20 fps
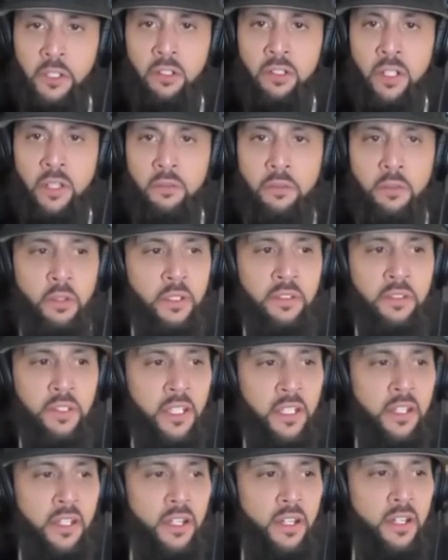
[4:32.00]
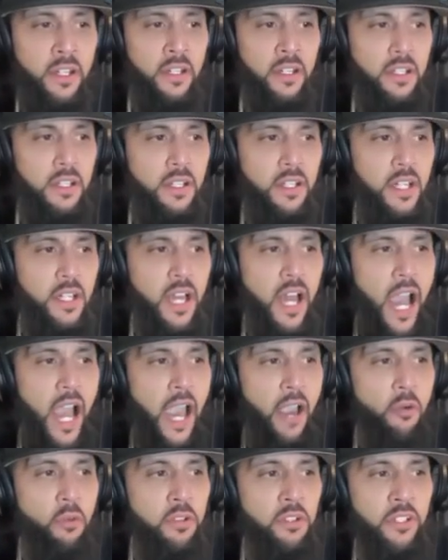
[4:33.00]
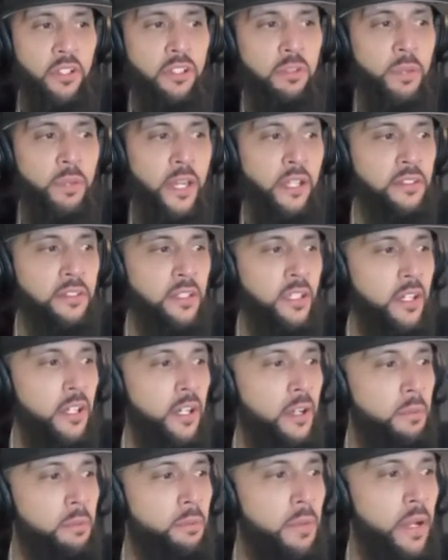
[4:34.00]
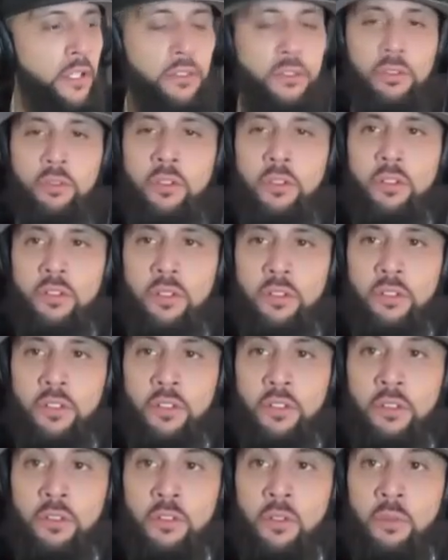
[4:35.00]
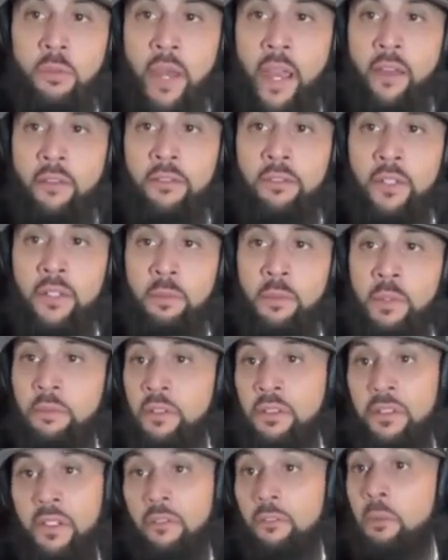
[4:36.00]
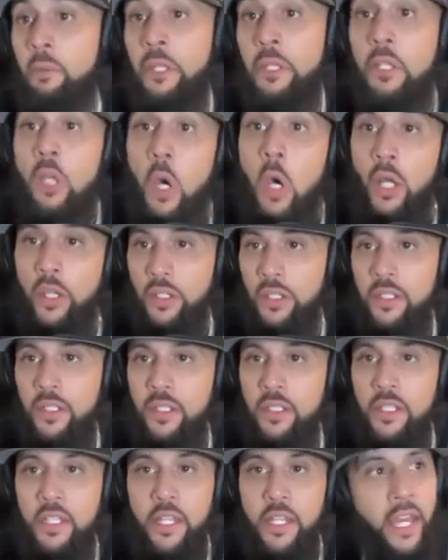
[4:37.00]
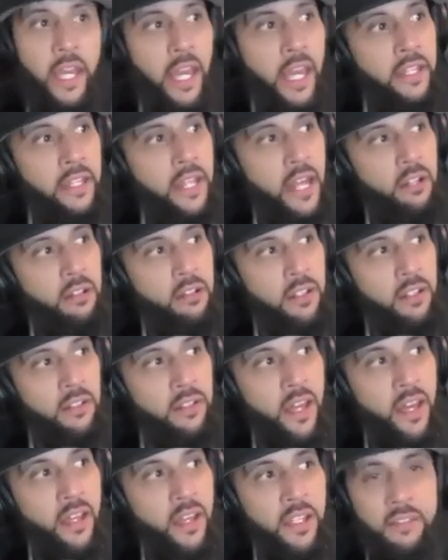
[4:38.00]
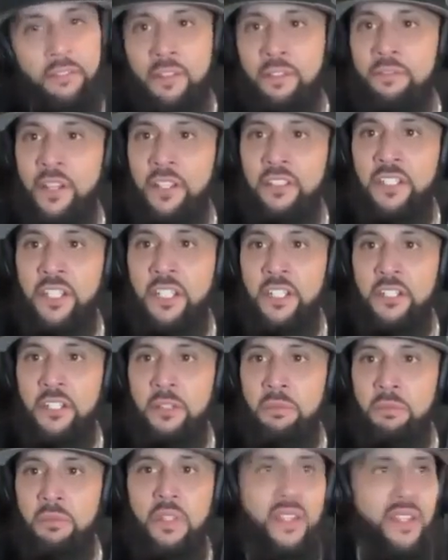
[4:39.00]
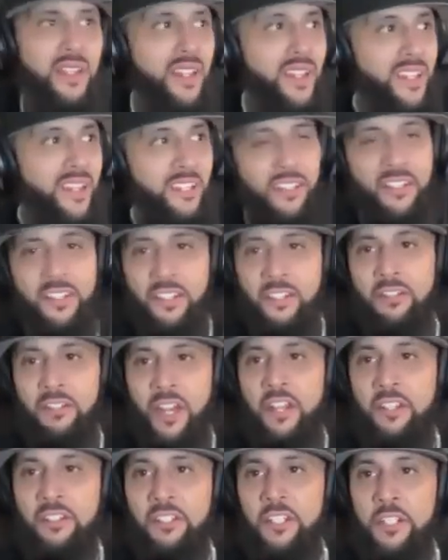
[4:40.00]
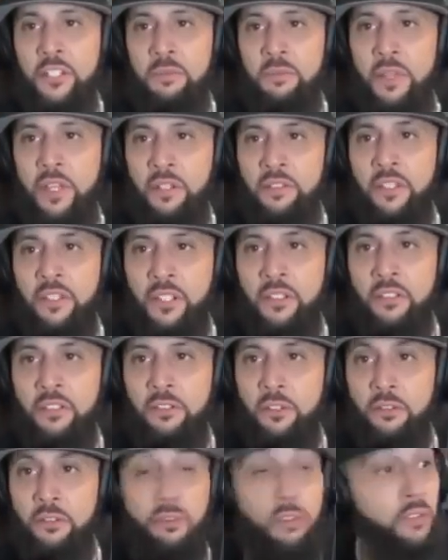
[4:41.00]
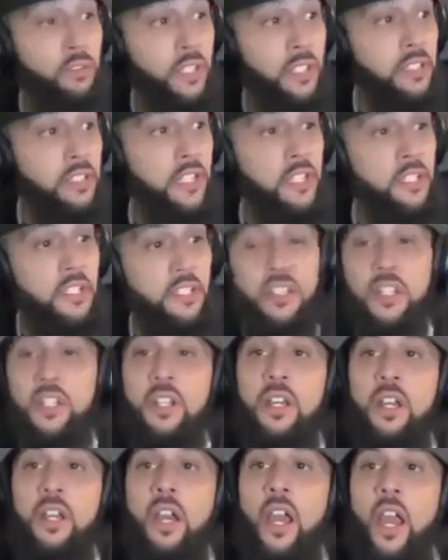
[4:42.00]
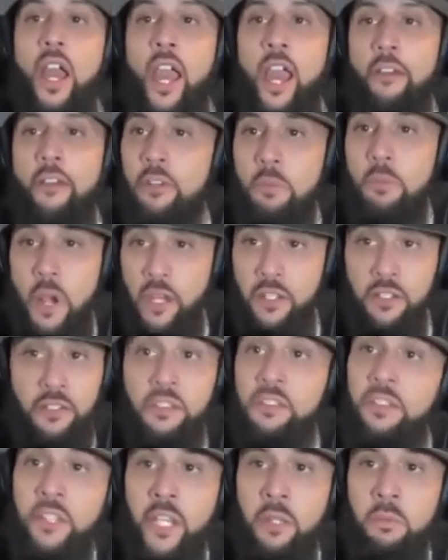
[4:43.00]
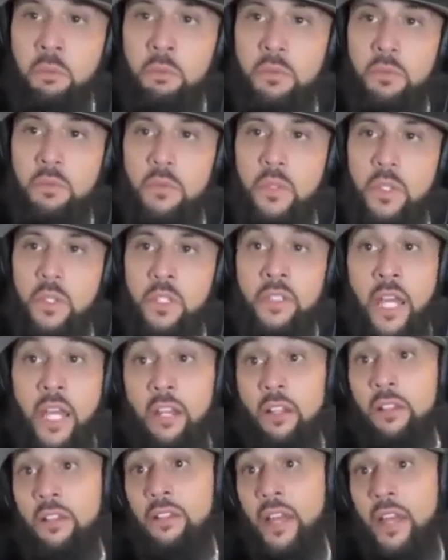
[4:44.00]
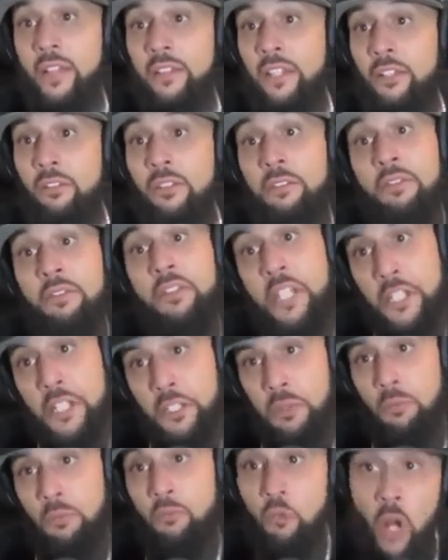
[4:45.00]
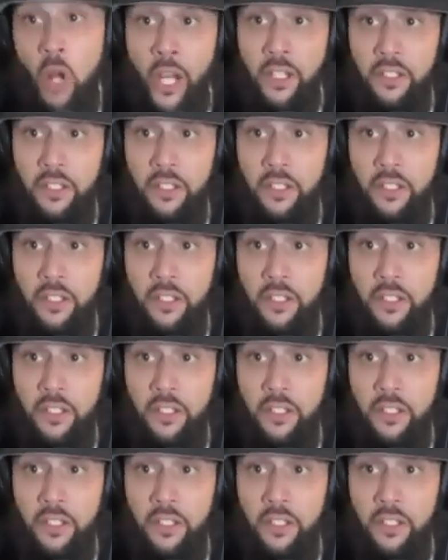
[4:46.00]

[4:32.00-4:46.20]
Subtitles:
level. It's like I wouldn't expect my 2-year-old to do a backflip if he's never been taught. And not only that, even if I teach him, you got to teach him as like a 2-year-old. They teach everybody the same. Not only that, they don't even teach him right.